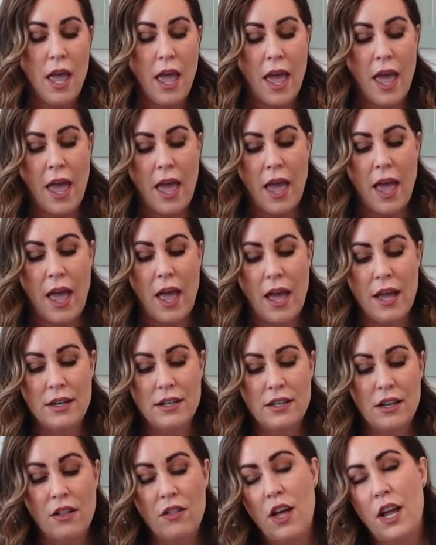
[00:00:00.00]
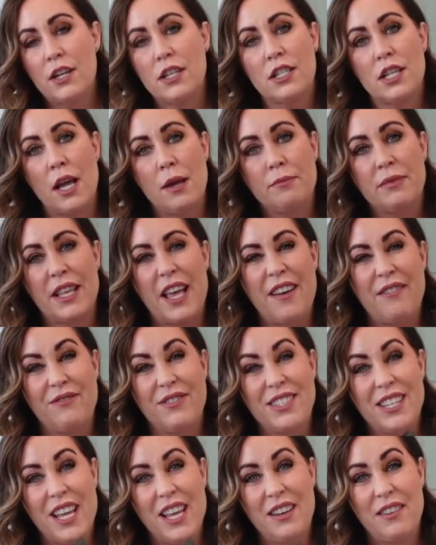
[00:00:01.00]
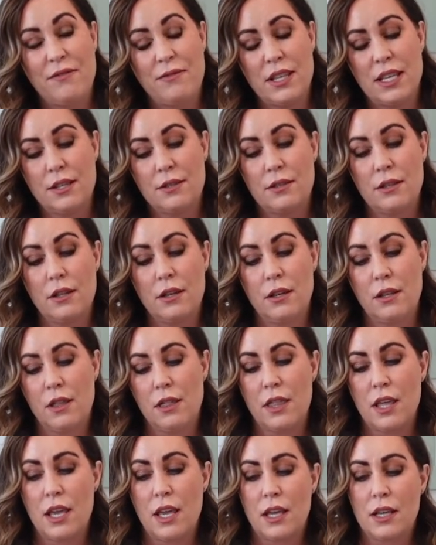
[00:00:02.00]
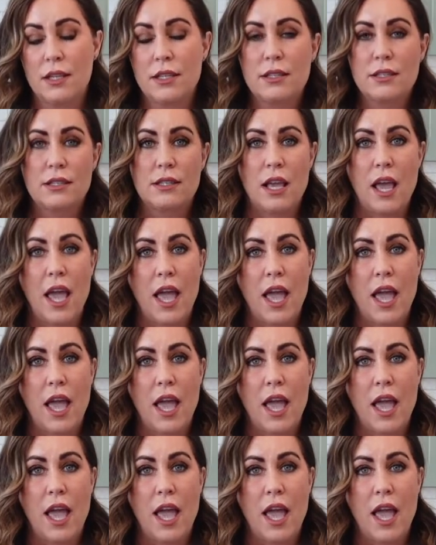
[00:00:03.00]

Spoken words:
And a lot of times I have 10 of these little things,